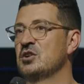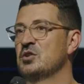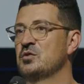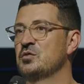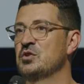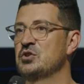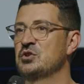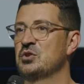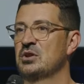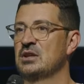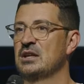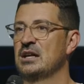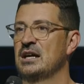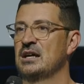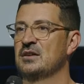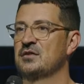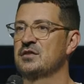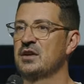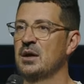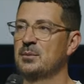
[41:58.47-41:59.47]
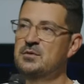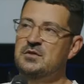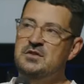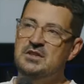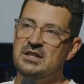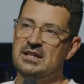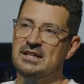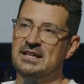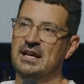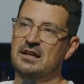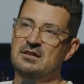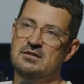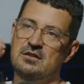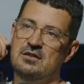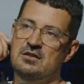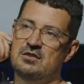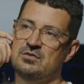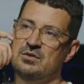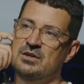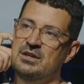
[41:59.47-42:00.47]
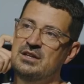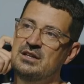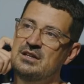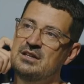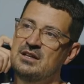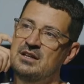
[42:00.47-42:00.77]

for your life. So I'm just gonna count to three.